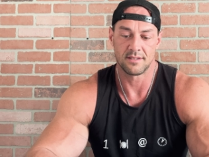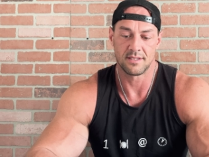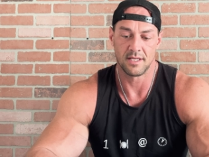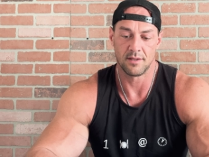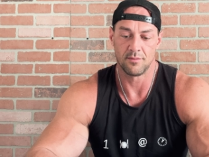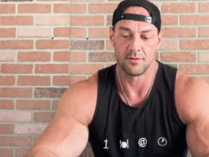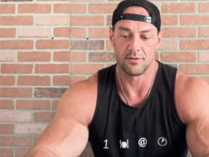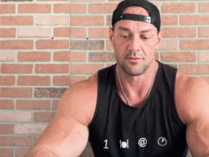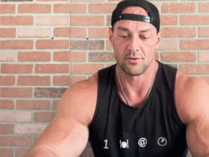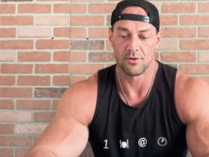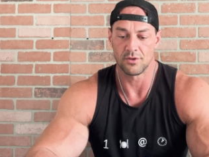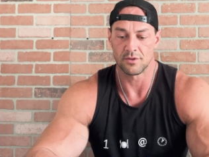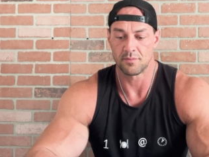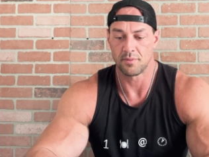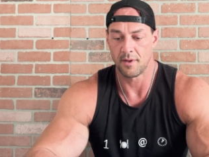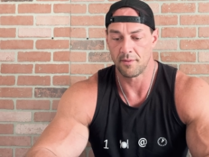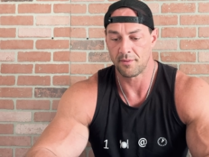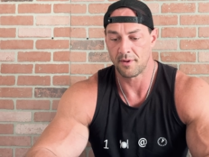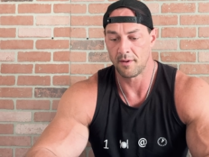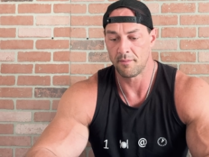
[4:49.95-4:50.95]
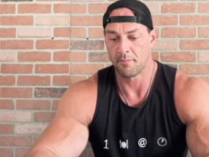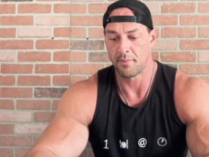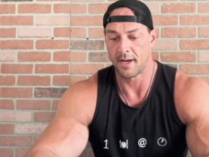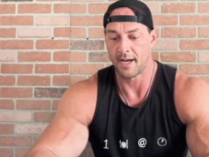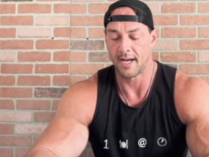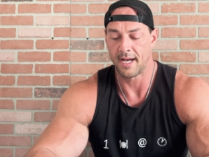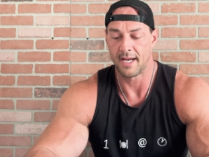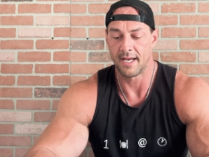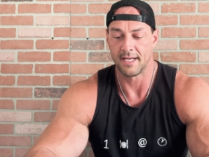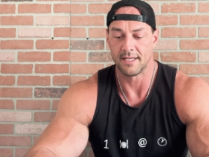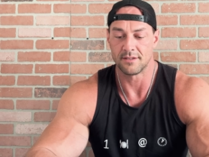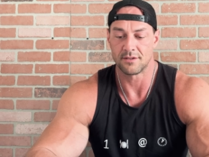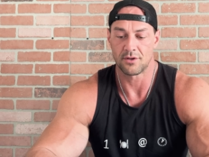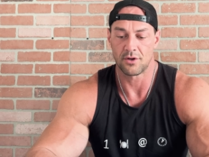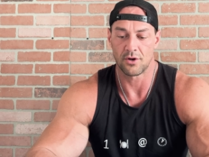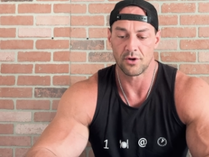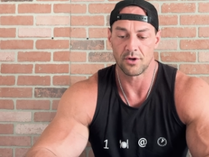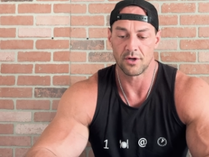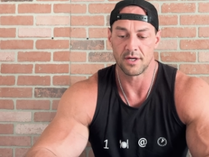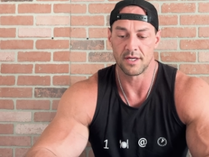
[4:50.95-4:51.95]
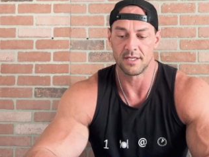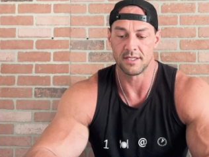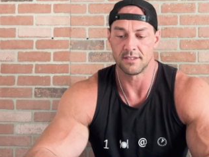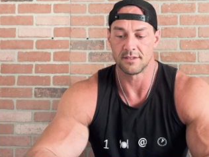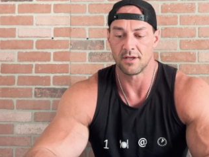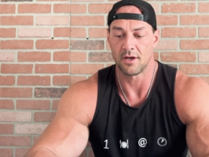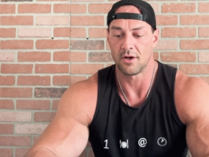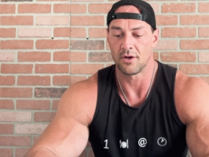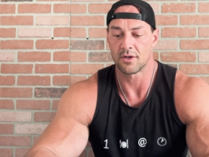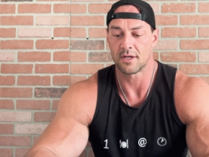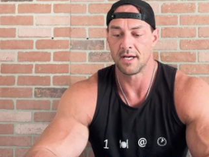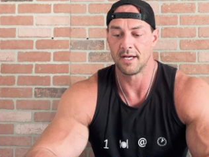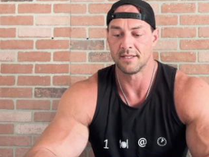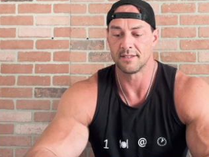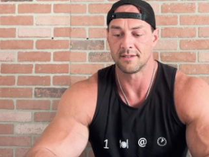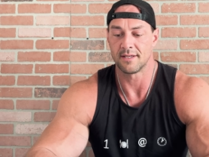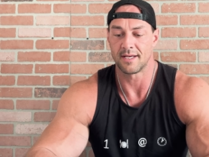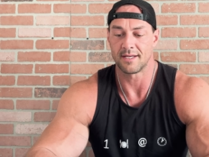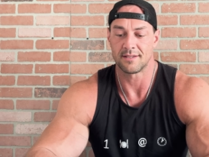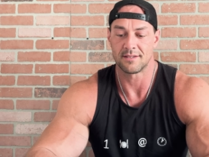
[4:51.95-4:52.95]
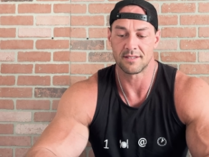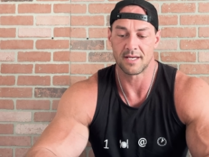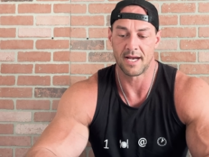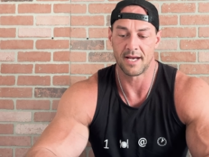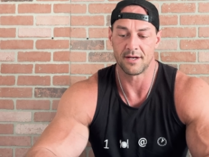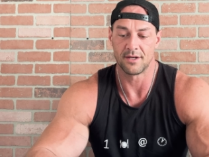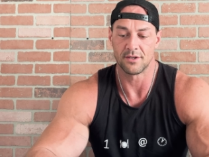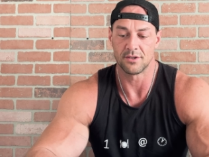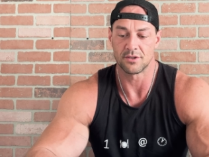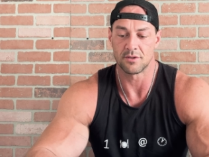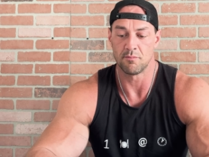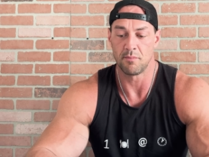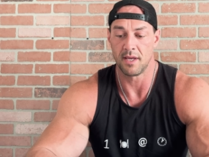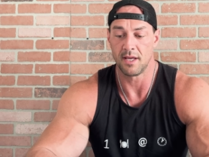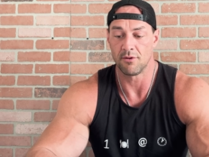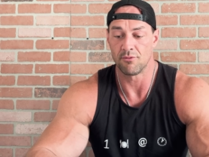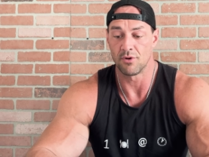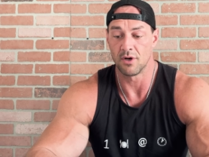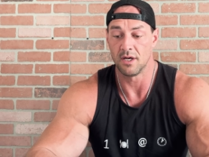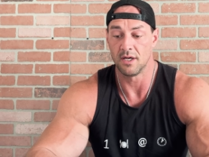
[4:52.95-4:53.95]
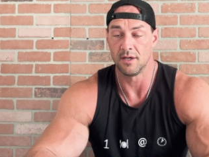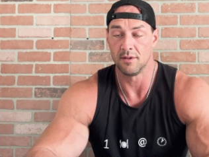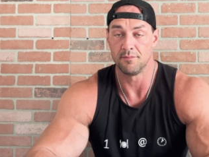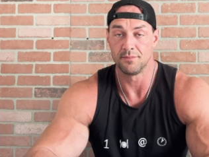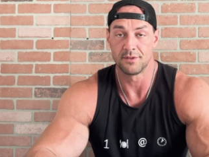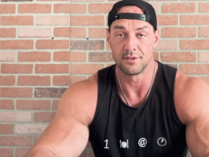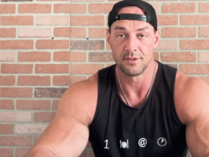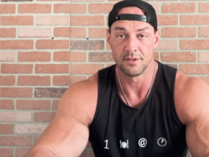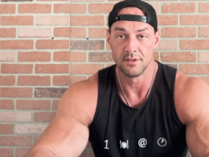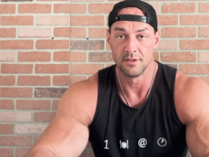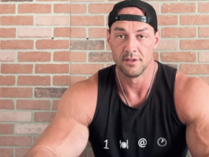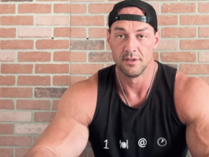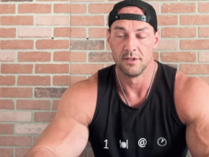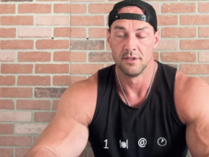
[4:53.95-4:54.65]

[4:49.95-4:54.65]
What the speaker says: cinnamon rolls, pumpkin pies, curries, all kinds of like ciders, meat rubs.